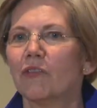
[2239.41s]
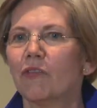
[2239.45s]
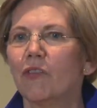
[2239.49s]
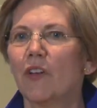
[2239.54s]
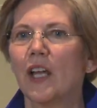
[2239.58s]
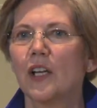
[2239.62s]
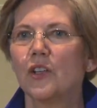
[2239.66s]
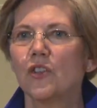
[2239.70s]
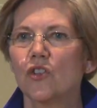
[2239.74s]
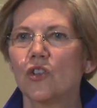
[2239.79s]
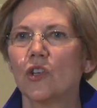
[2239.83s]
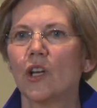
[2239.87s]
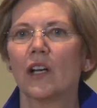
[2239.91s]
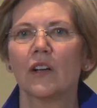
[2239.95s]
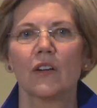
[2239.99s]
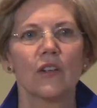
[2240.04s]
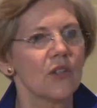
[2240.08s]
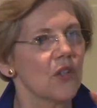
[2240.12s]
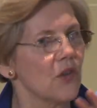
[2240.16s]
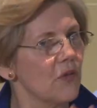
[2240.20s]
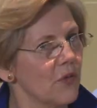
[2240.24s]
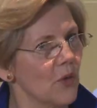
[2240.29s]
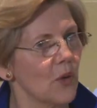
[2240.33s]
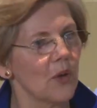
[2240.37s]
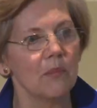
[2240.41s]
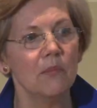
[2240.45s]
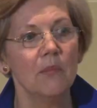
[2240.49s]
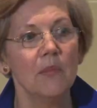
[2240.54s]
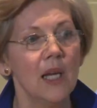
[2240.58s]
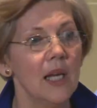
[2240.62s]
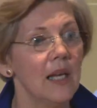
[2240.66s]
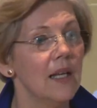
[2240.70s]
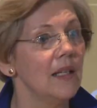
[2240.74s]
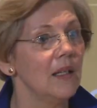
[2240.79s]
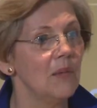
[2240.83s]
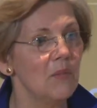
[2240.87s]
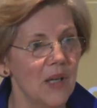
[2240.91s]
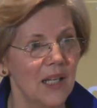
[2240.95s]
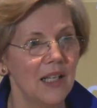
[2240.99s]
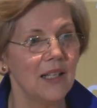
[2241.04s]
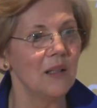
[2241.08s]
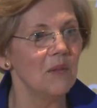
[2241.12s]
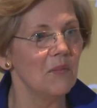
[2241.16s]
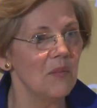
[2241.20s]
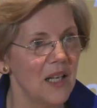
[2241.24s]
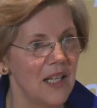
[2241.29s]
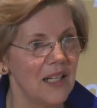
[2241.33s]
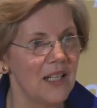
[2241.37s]
Fed chairs for many,
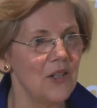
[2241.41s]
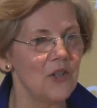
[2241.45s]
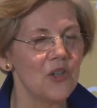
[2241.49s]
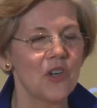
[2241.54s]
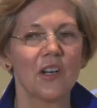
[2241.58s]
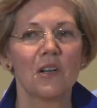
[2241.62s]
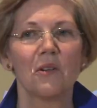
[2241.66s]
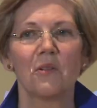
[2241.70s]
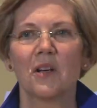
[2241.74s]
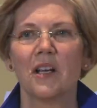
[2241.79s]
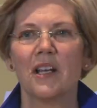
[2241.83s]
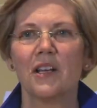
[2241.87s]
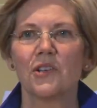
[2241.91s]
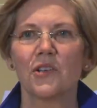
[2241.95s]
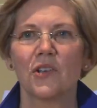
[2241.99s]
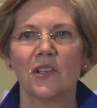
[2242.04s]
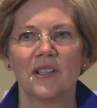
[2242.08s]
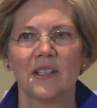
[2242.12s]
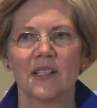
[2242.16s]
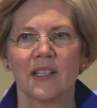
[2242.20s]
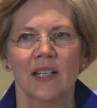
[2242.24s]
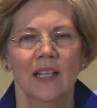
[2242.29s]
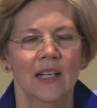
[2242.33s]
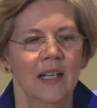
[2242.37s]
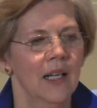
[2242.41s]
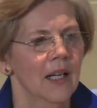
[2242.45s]
many, many generations,